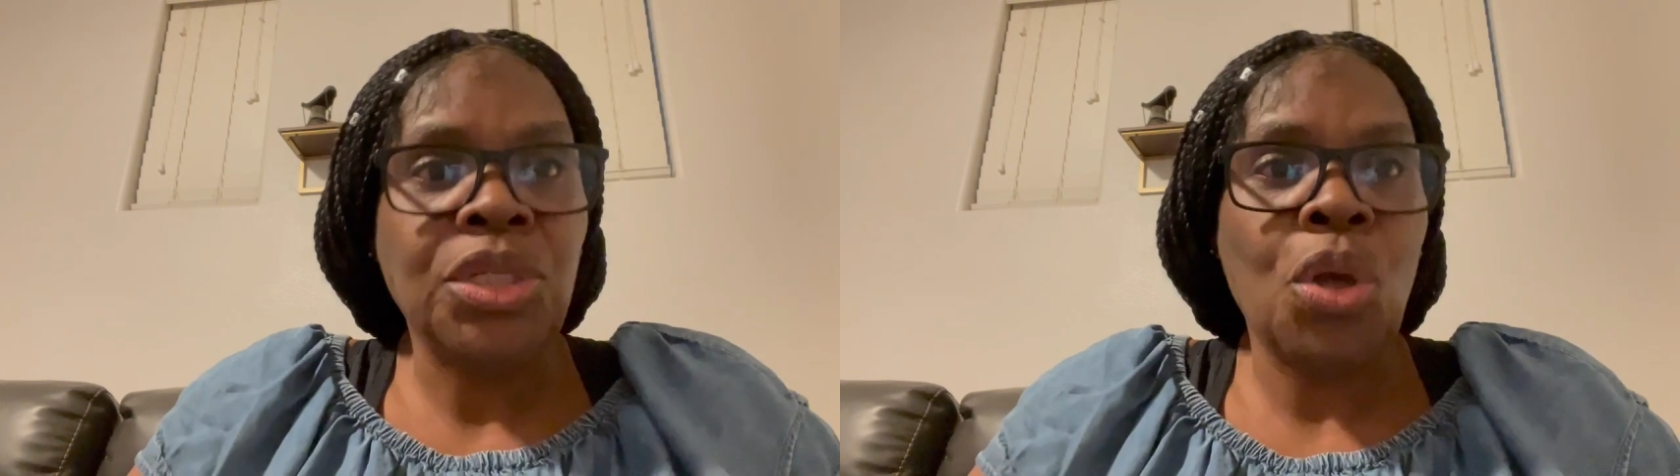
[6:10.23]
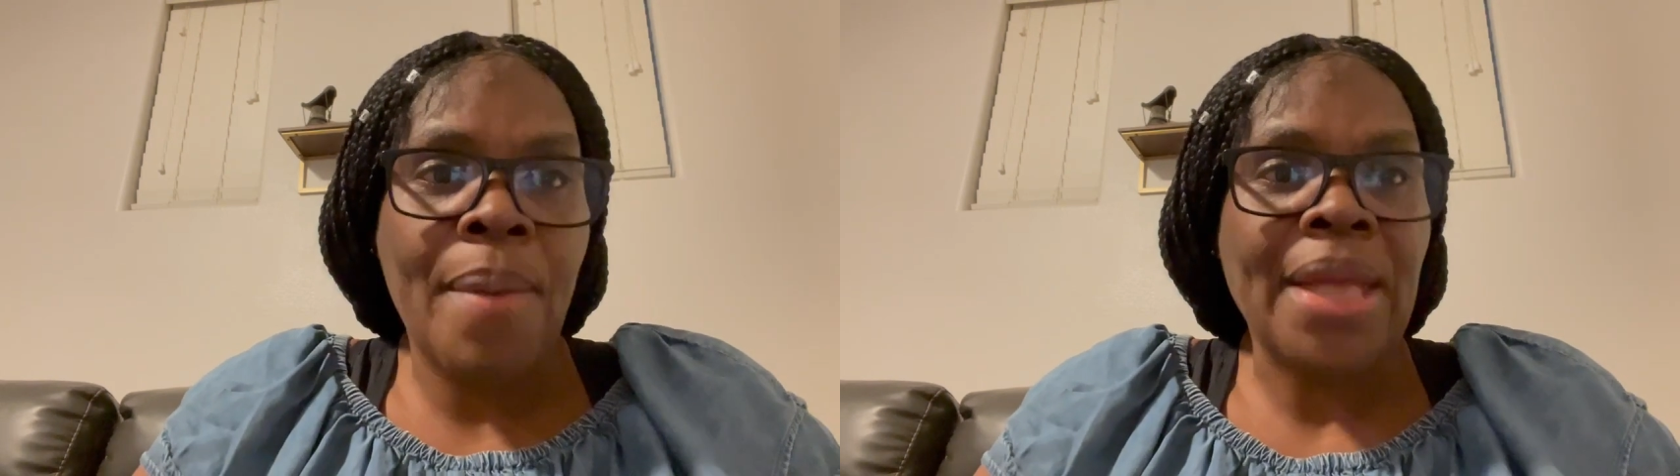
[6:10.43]
to
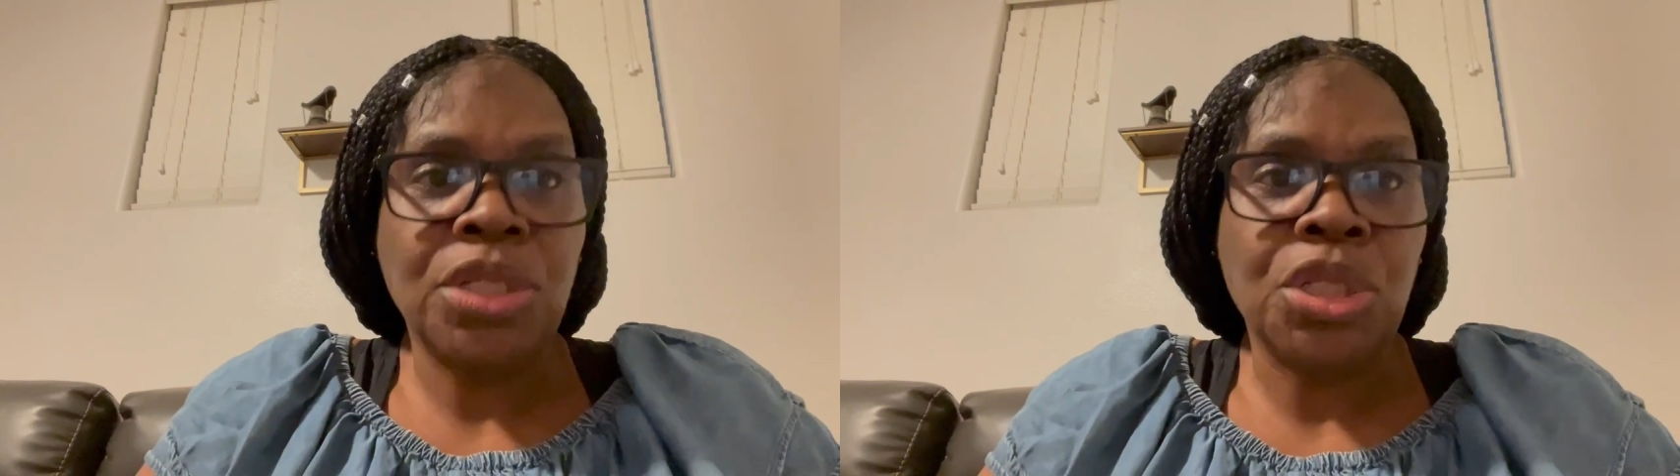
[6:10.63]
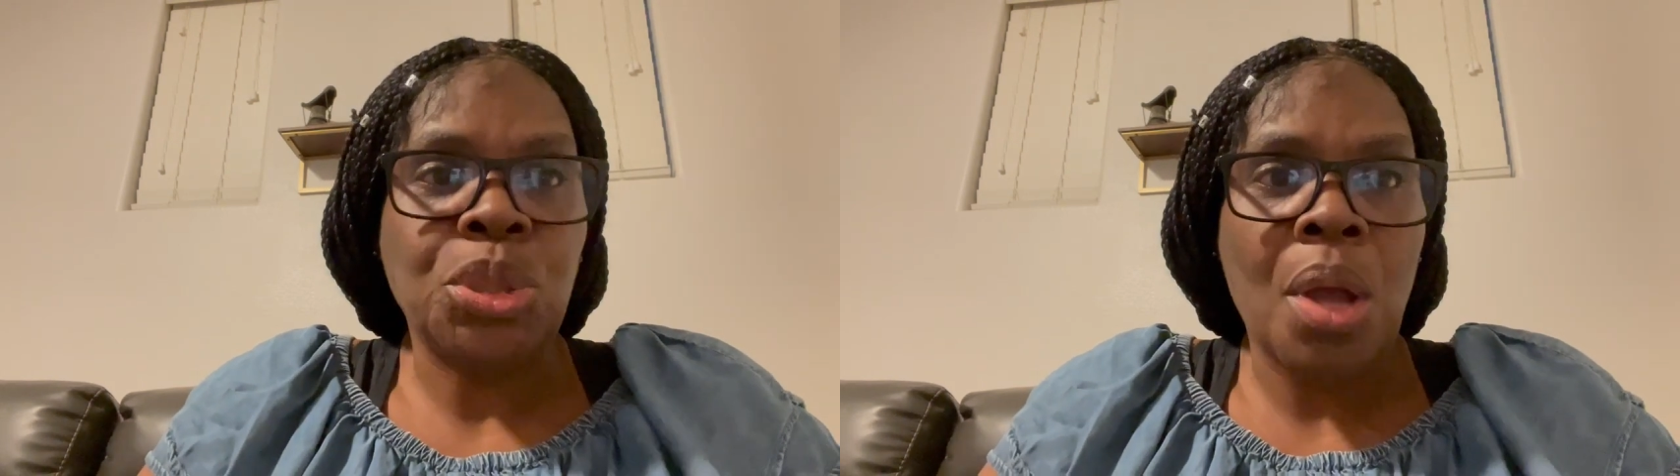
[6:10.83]
go back
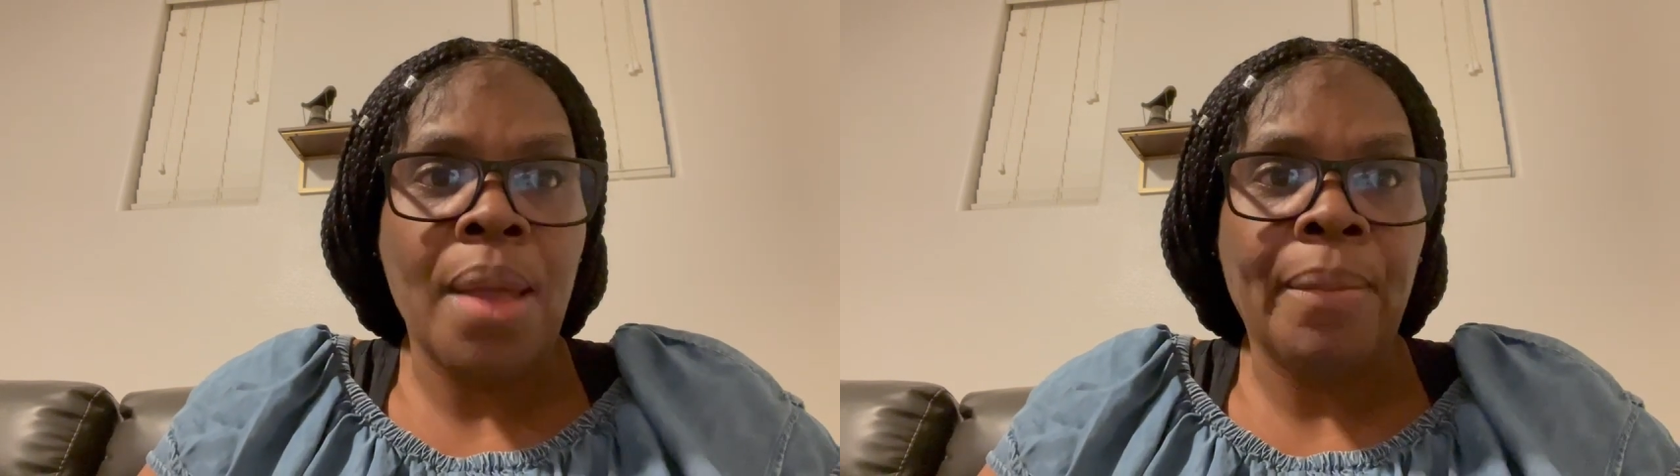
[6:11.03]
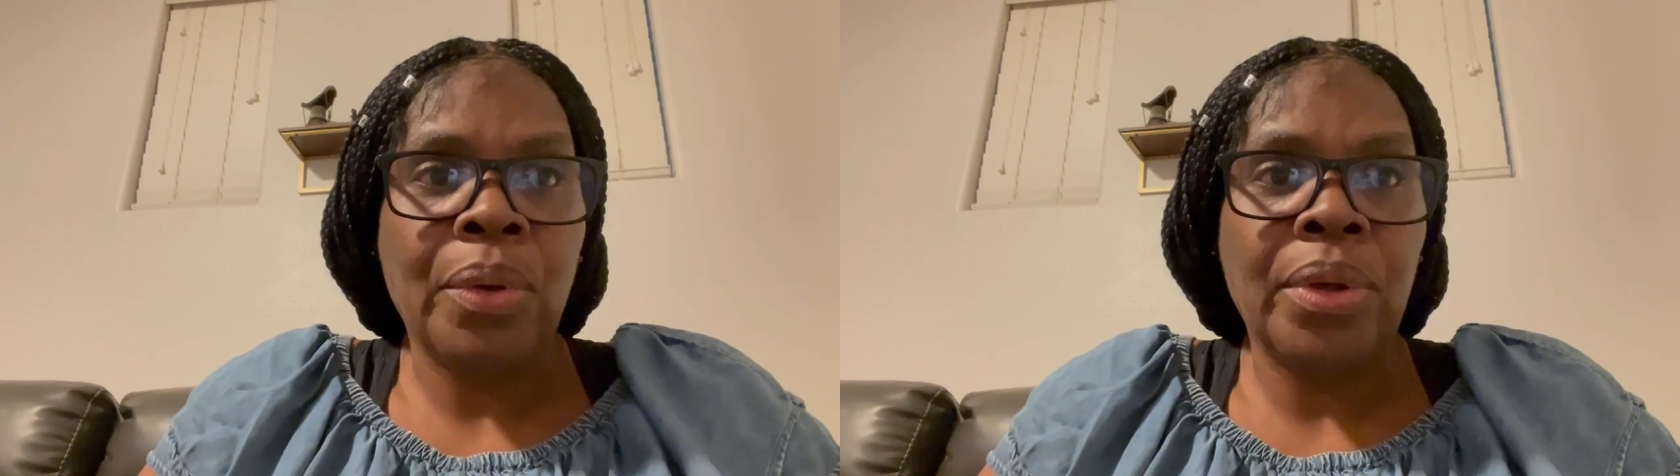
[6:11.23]
to the
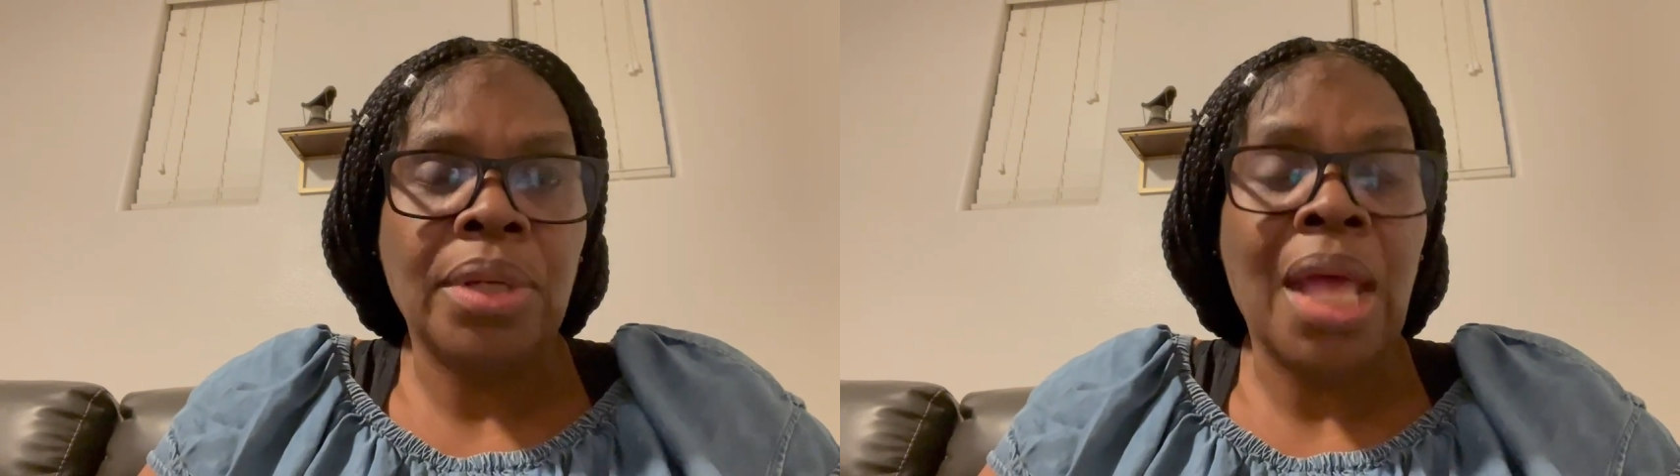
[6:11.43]
drawing board.